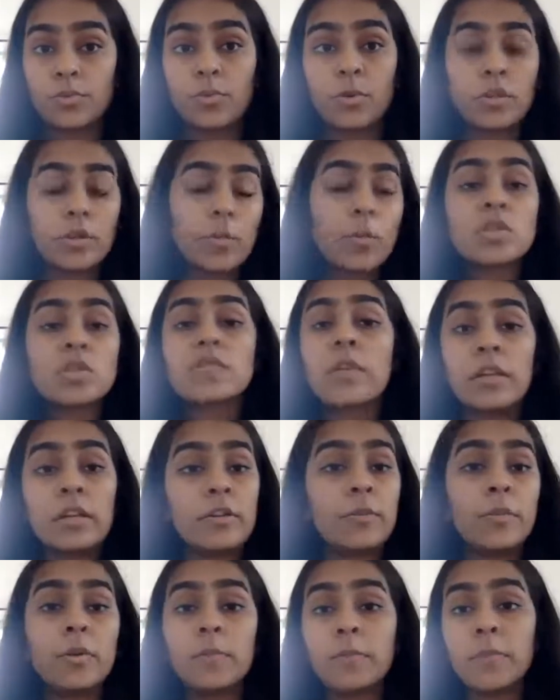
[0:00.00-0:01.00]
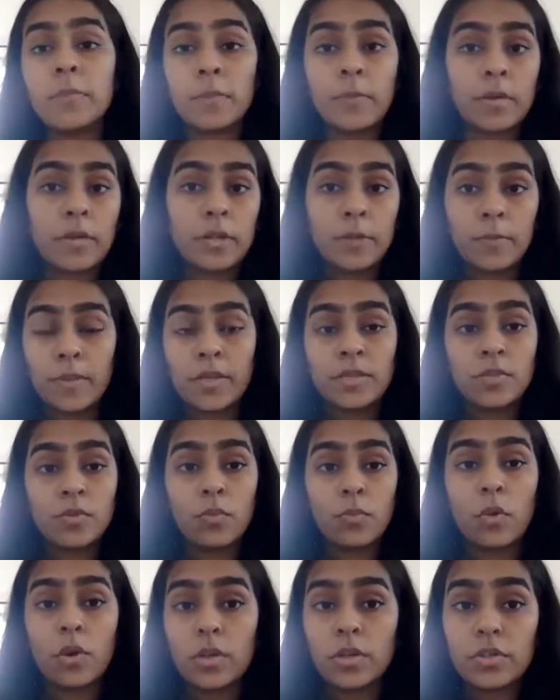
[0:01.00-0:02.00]
or the most vulnerable people in the place you
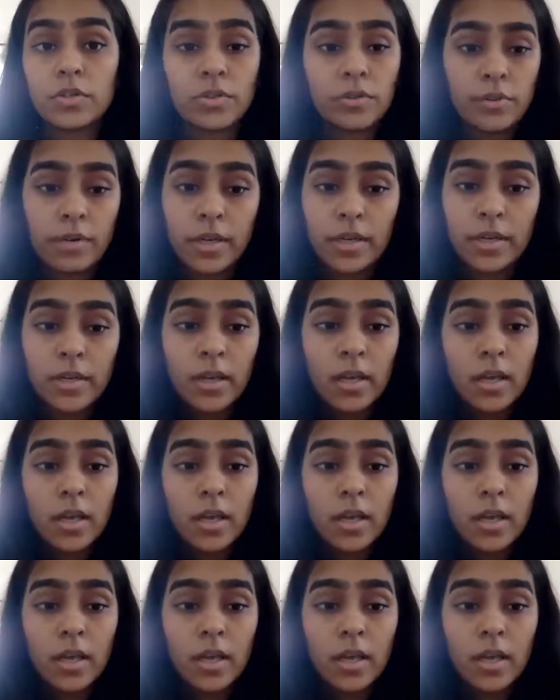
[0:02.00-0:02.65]
want it to, right?